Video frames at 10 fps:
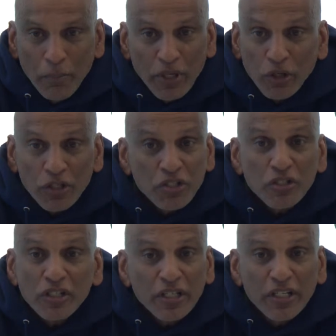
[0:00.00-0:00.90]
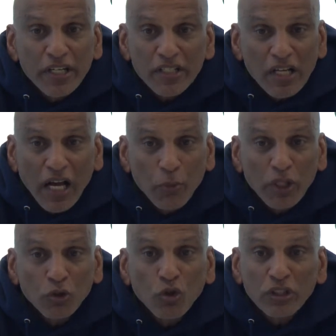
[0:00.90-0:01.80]
because certain things I
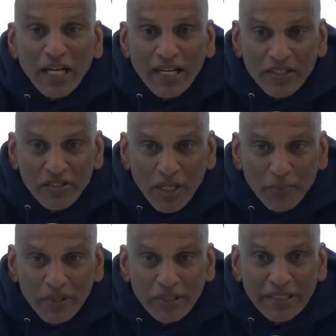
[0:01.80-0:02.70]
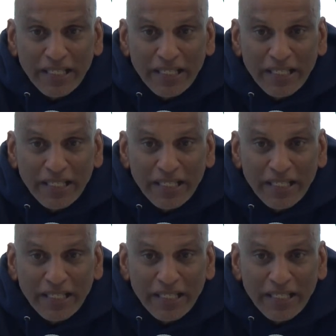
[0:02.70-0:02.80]
will not accept.